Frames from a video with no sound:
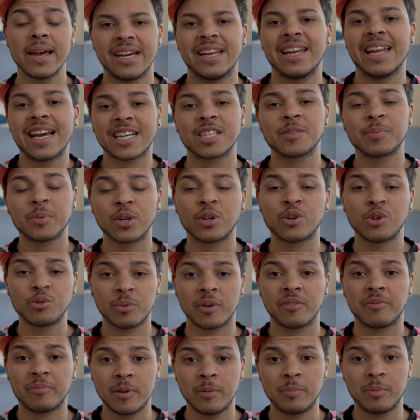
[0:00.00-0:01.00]
an expert group
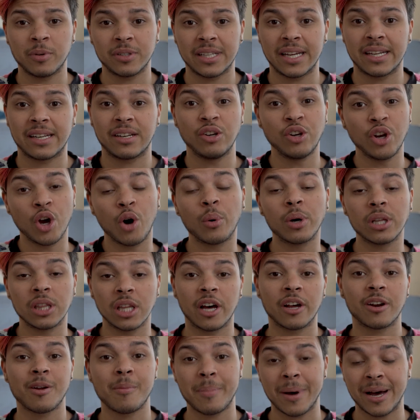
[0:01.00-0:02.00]
of people that know a
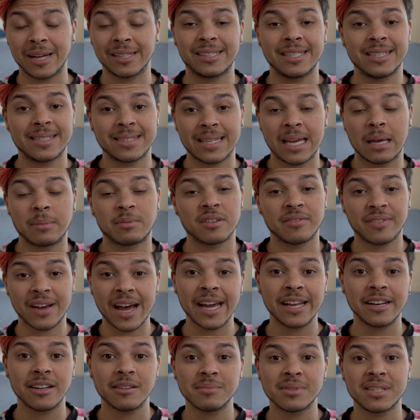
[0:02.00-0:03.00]
lot about these types of
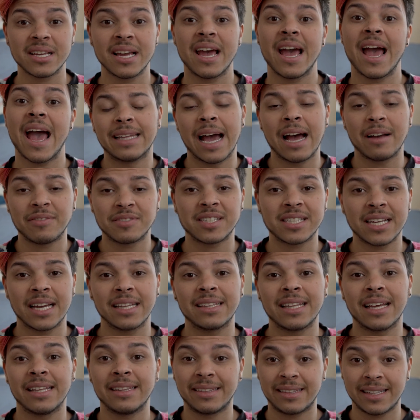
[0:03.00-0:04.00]
items have said
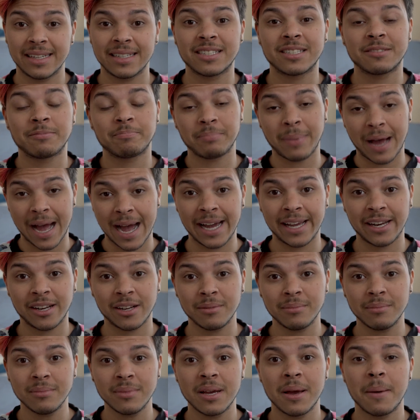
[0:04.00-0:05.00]
that this
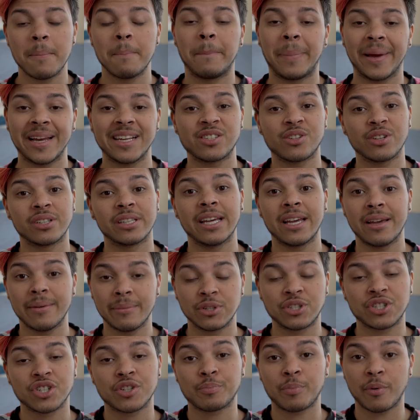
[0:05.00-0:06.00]
item, based on the
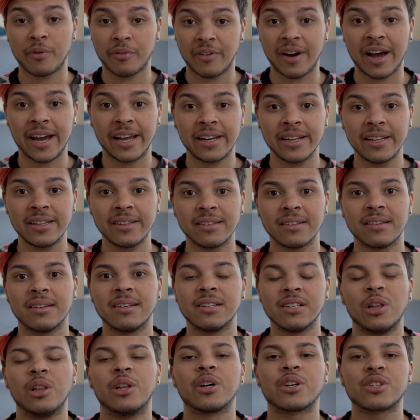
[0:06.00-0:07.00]
images provided,
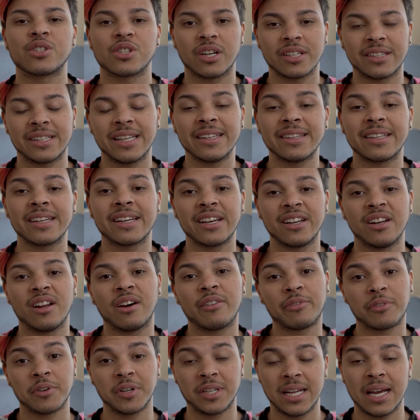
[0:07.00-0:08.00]
looks authentic
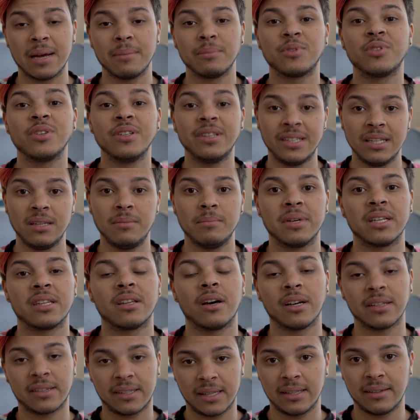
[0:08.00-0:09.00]
enough for them to deem it
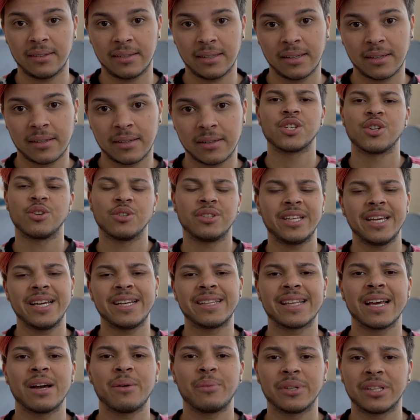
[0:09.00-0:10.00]
authentic. So take
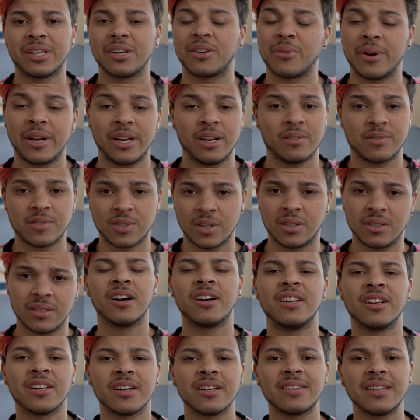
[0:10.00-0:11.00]
that with a grain of salt.
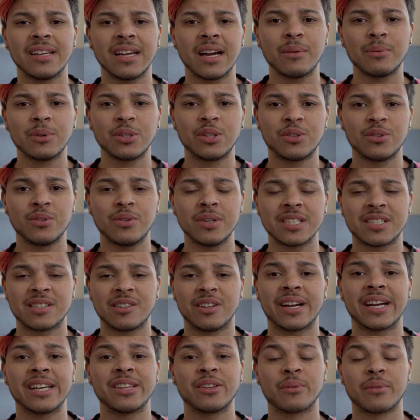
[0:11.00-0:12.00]
Another thing I would do is
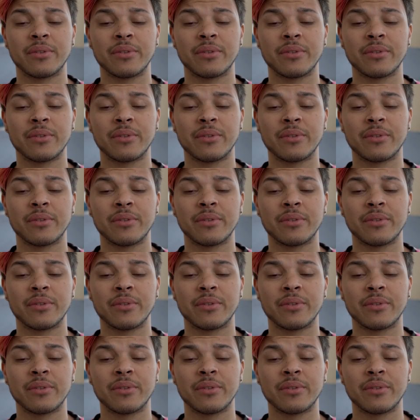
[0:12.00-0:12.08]
look at the